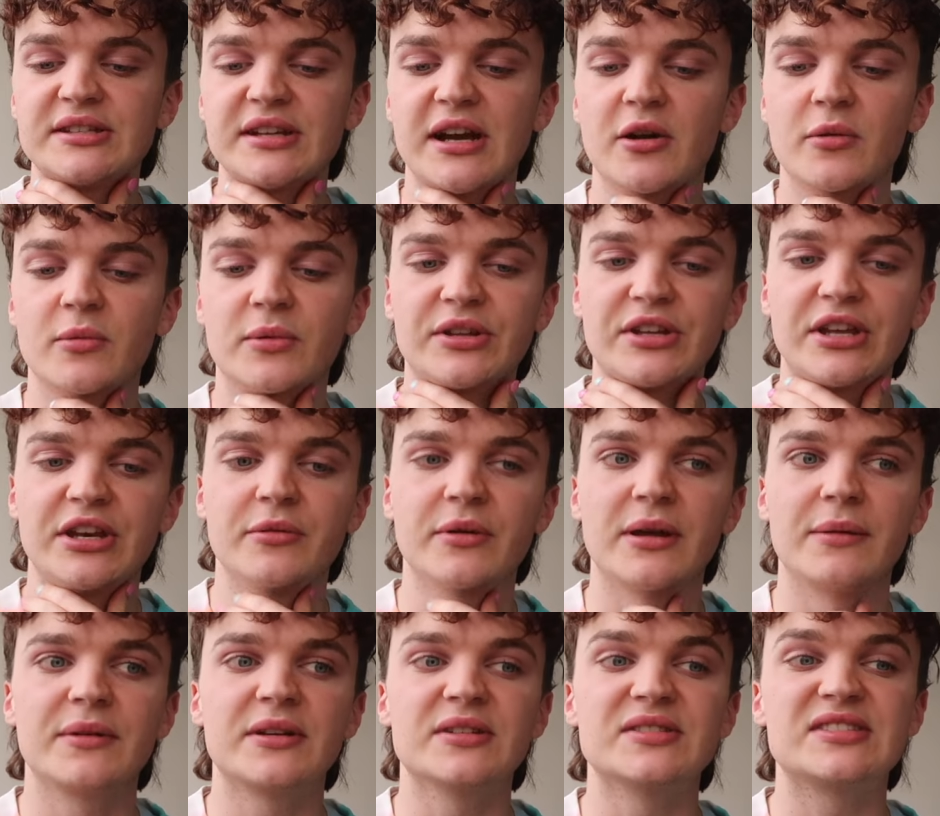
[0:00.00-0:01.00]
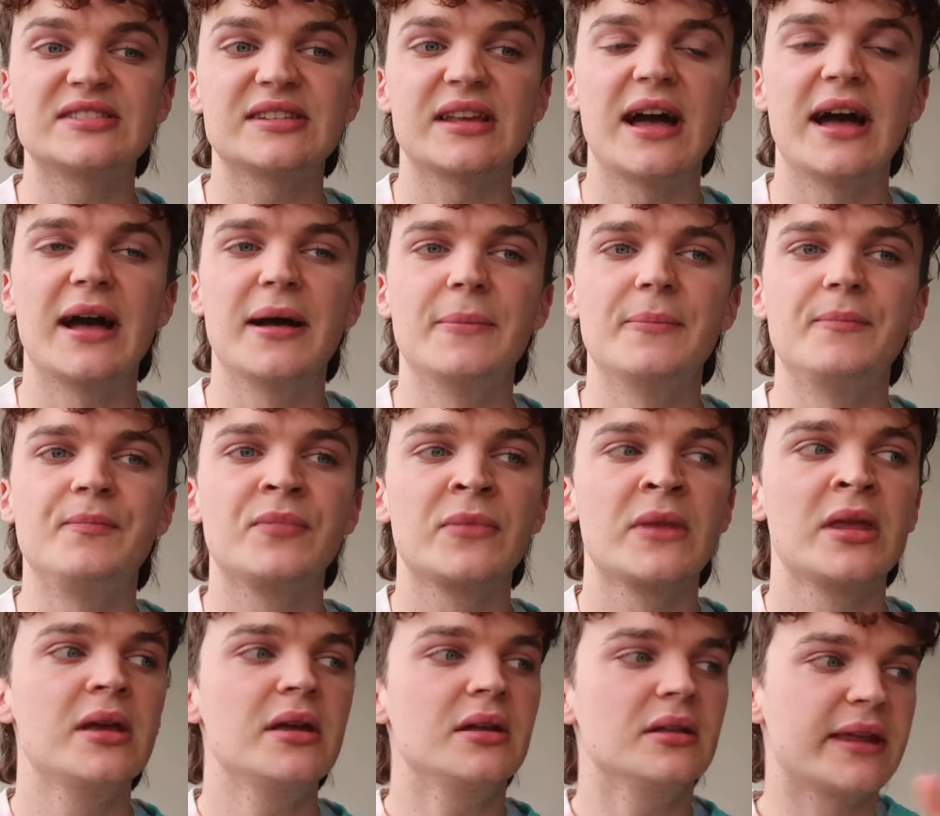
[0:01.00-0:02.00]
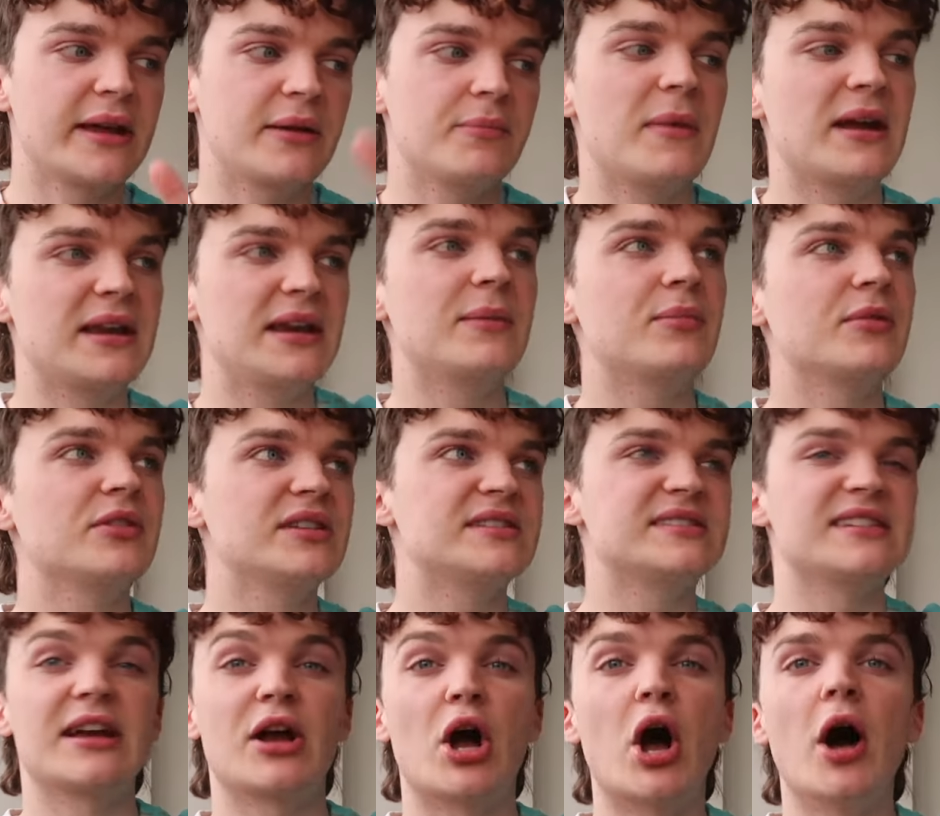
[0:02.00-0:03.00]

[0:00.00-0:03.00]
entire world anyway, because like my neighbor that's like